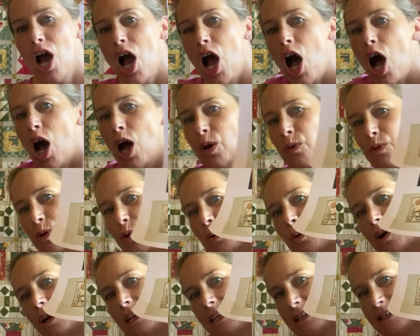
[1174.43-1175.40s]
I would
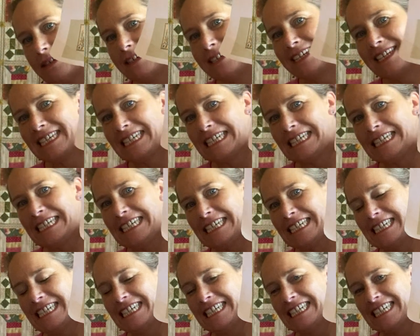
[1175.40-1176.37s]
quite like
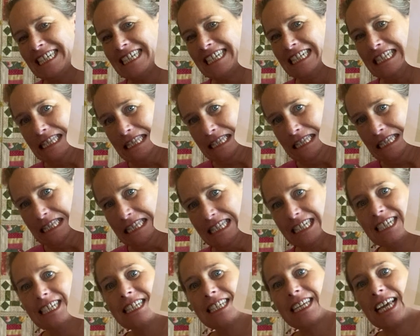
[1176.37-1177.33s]
to